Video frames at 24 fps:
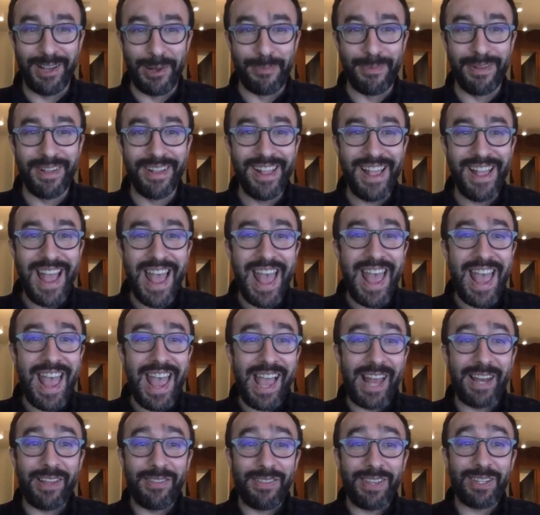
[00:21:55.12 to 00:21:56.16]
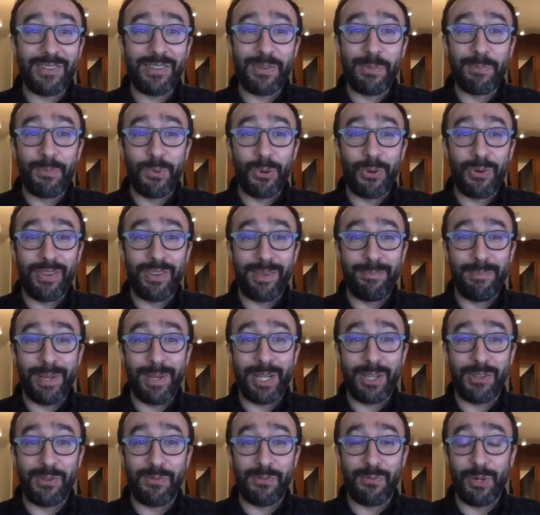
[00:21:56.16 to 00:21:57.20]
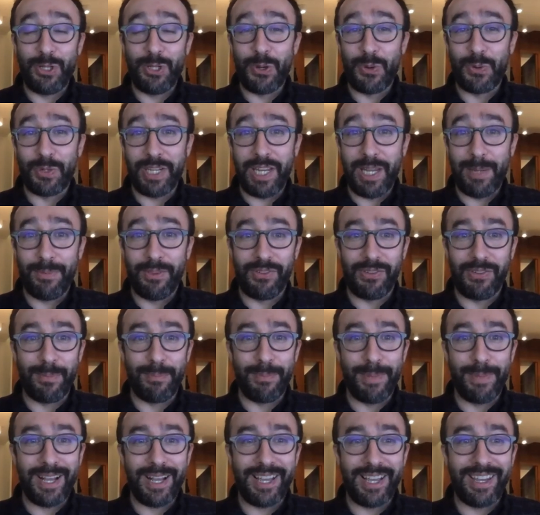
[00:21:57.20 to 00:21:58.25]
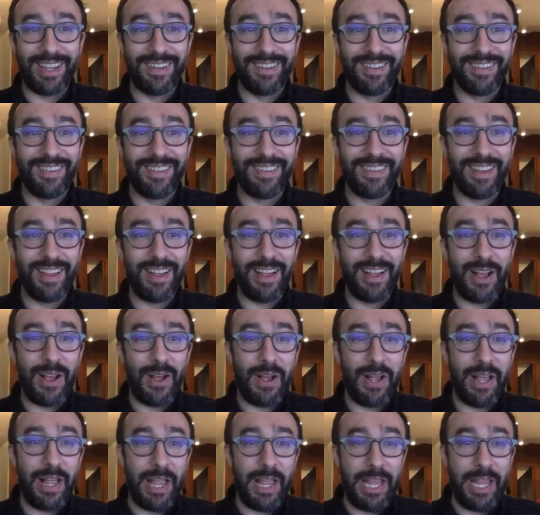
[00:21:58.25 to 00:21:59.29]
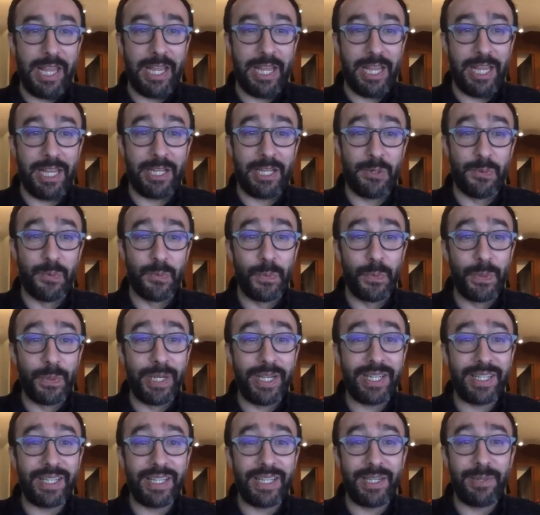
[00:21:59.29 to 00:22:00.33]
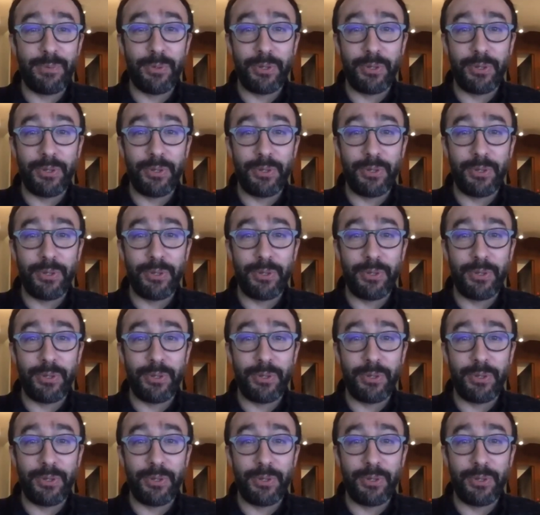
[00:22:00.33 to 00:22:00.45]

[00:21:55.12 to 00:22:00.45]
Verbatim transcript: Um, and I think it's important because if we don't keep this in mind, it, it can really,